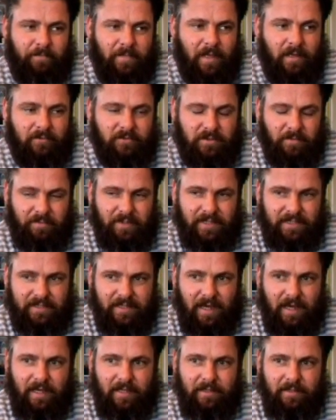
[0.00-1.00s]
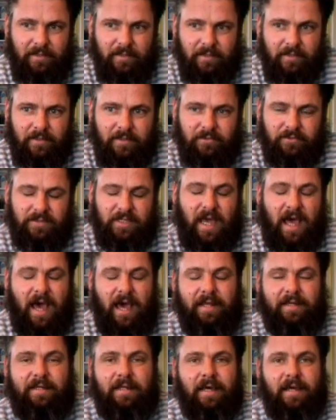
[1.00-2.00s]
It was a big day, it was a
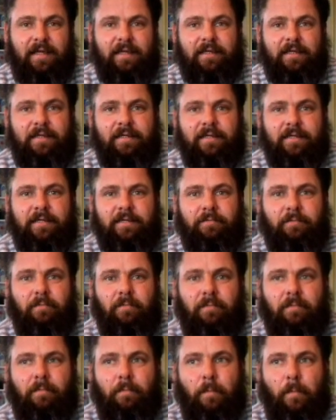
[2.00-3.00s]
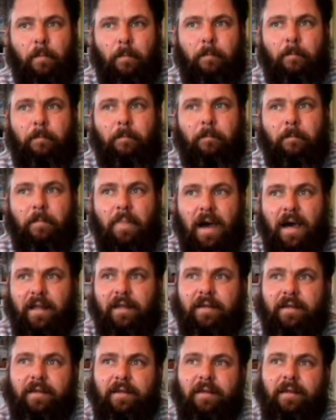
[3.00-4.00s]
hard day, but
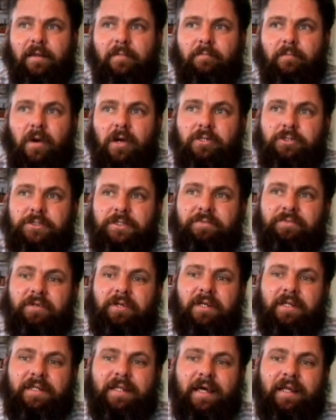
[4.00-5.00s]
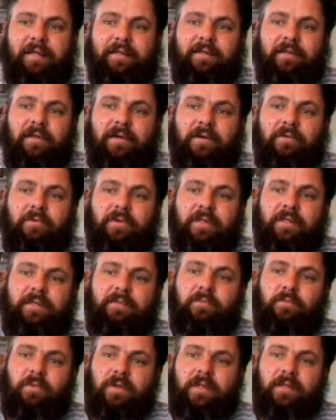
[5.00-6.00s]
most of it I'd done. Like
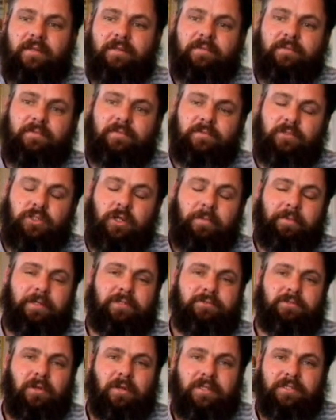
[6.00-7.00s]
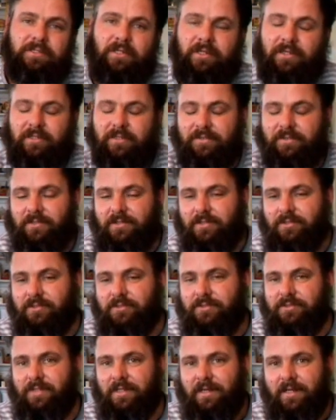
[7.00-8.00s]
we shopping trolleys I could
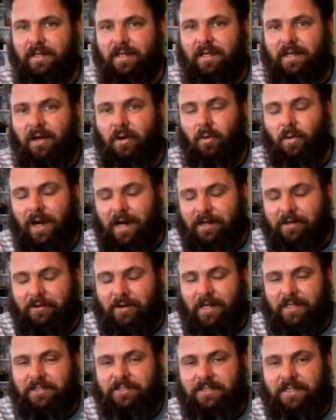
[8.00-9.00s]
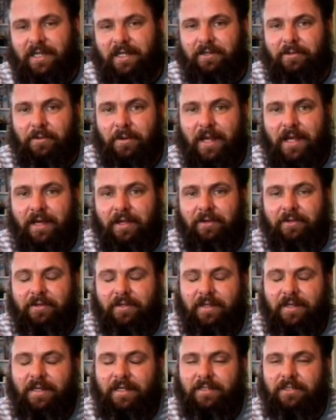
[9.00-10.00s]
use, 1 crutch to get around,
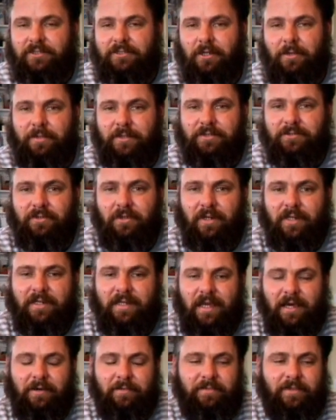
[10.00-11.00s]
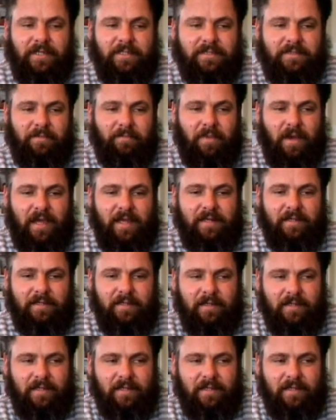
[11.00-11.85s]
and the shopping trolley helped ease the pain.